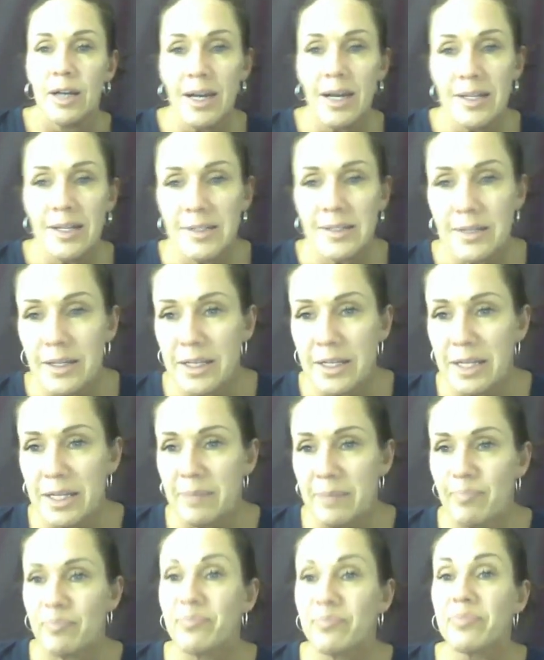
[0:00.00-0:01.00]
Hi,
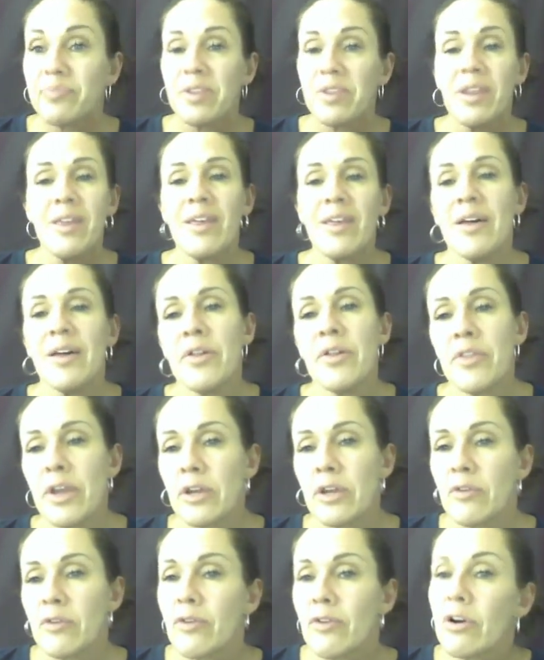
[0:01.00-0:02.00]
Sunny.
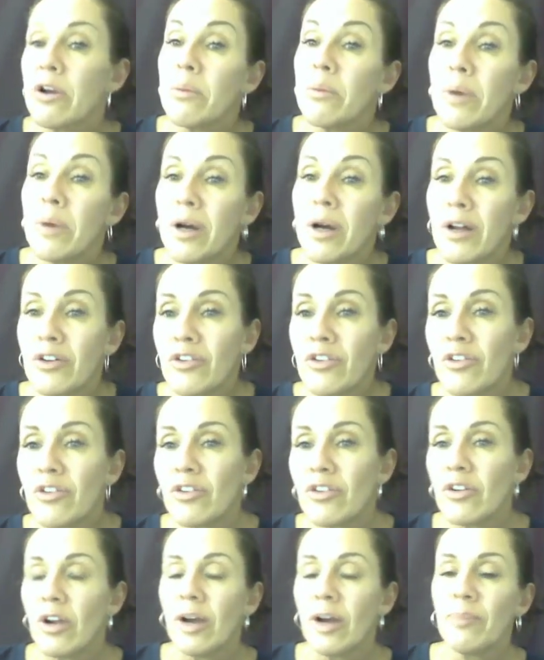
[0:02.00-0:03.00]
Thank you very
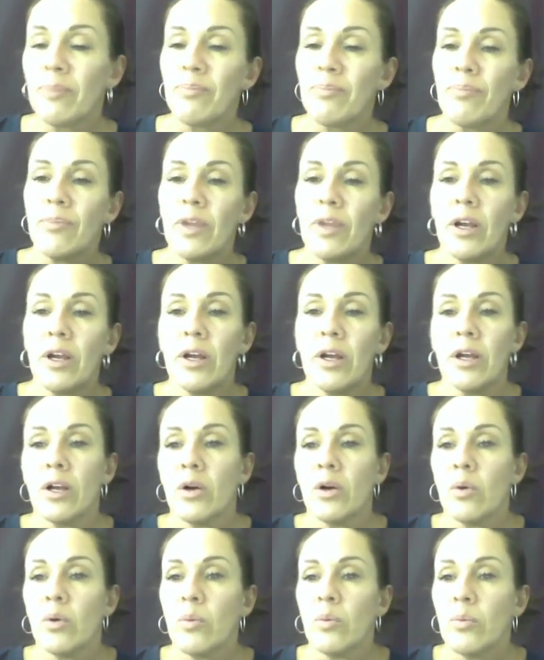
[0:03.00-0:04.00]
much.
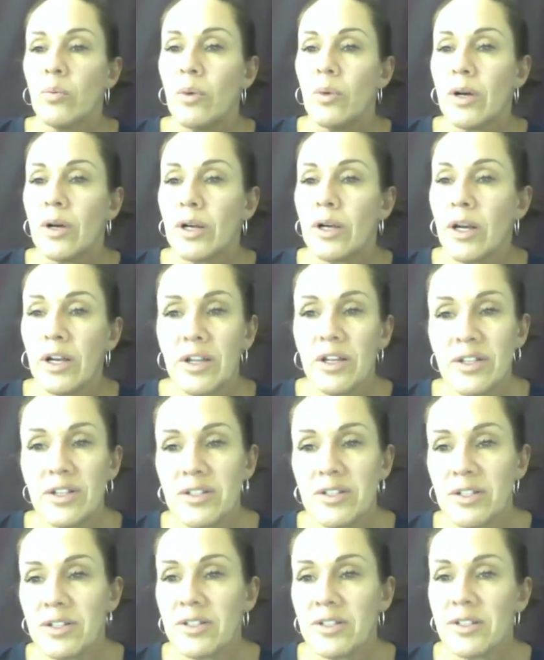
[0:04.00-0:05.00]
What gun
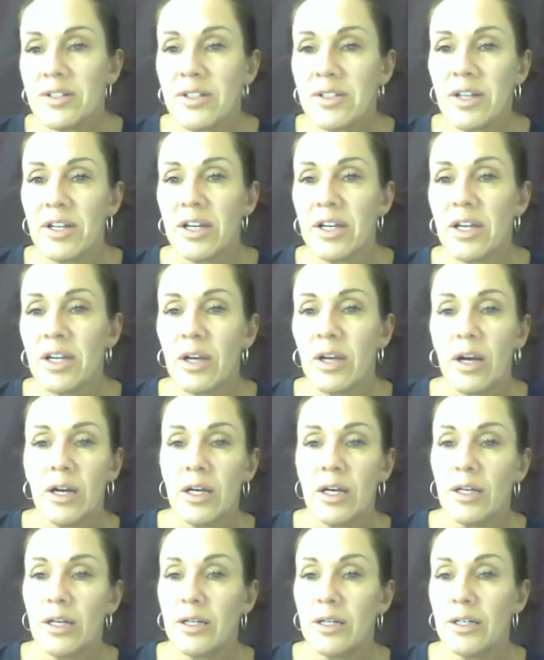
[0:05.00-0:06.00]
is this, Sunny?
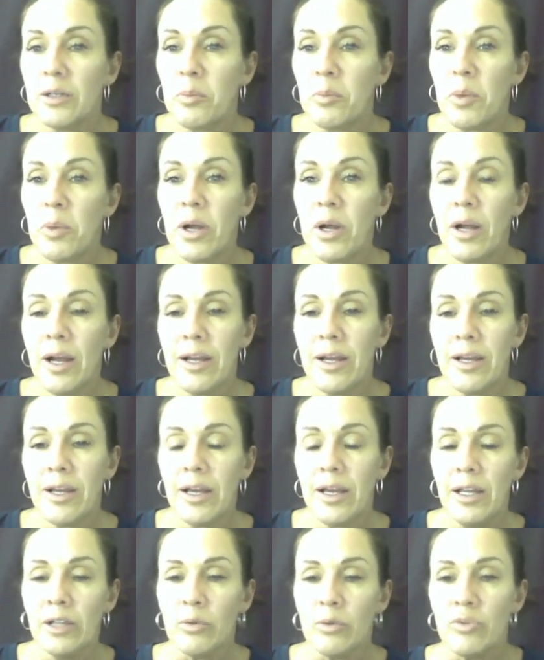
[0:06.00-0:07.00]

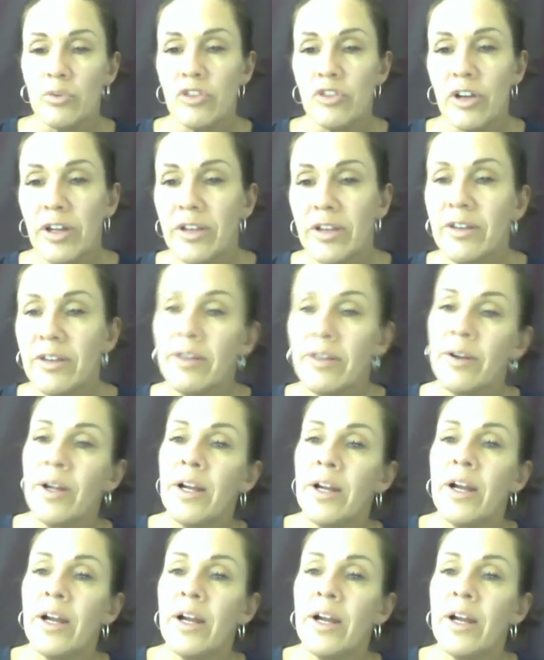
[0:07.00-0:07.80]
Hello, Jen.